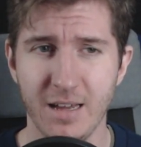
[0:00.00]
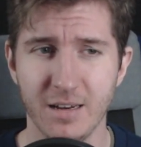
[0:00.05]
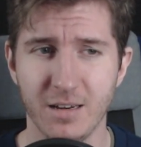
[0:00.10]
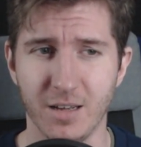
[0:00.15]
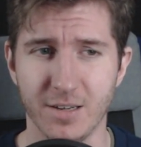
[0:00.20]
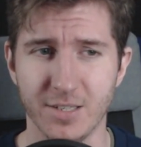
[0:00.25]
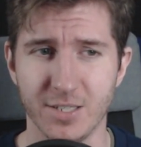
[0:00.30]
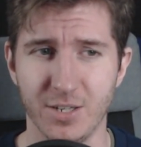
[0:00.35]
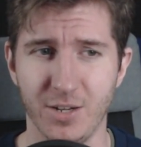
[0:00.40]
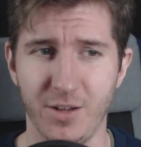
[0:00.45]

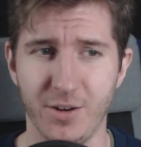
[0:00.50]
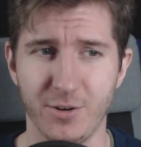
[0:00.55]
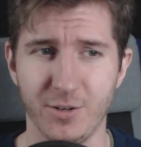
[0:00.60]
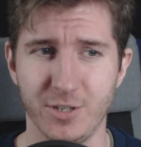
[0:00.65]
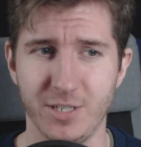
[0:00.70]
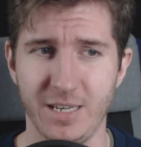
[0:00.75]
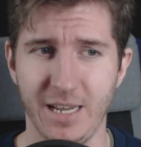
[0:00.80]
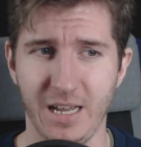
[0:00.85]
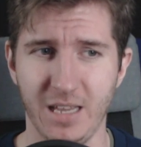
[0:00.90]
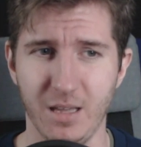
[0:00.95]
doesn't
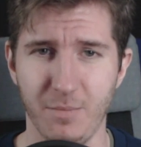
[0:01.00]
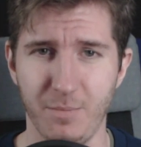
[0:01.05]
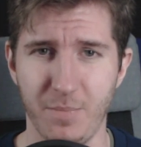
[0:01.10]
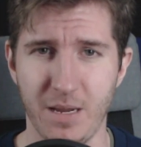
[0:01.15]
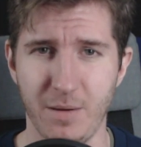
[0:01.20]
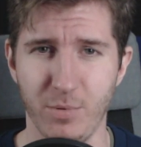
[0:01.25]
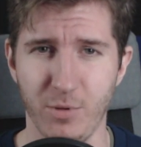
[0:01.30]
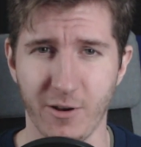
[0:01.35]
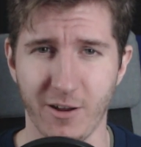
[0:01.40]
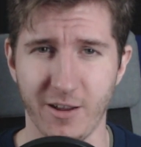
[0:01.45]
understand that
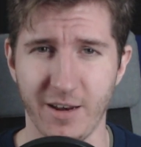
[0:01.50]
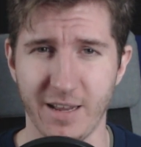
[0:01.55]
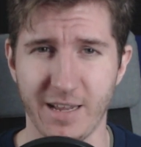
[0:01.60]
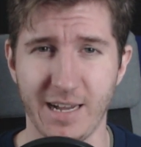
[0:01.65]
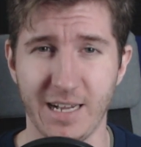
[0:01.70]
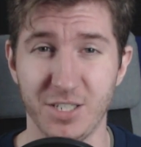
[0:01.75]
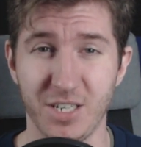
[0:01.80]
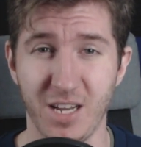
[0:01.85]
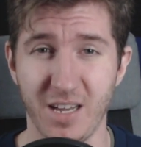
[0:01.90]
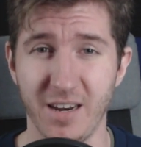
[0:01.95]
people are going to
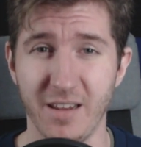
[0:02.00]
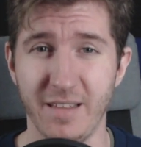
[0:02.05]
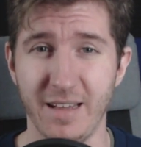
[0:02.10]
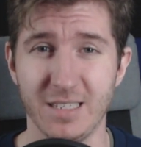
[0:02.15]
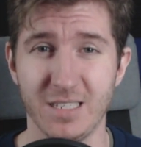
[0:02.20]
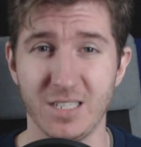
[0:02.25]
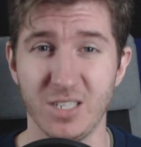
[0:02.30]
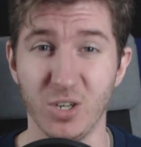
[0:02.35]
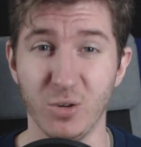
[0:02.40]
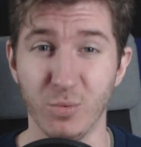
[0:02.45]
catch on to
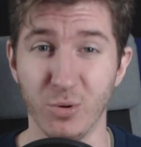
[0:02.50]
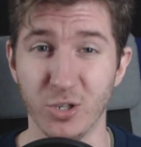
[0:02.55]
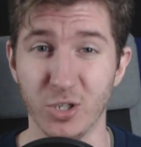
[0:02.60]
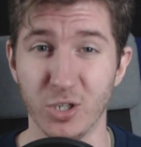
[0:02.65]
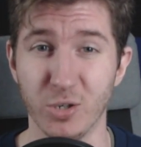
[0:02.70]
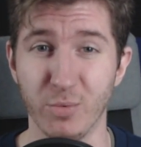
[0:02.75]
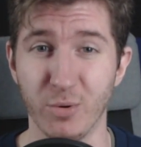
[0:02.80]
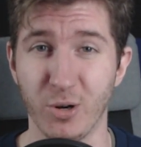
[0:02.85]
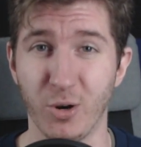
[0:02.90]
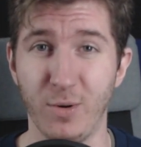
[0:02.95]
that super,
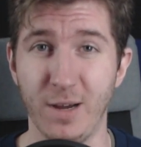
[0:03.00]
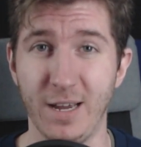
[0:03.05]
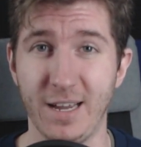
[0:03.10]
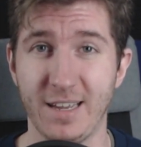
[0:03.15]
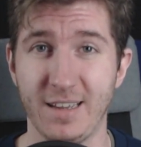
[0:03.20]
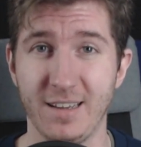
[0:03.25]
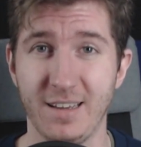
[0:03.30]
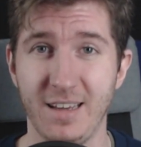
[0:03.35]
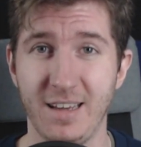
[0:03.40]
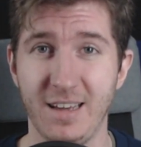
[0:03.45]
super
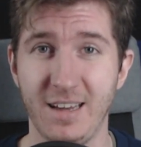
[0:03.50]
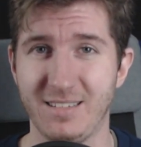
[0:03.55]
quick.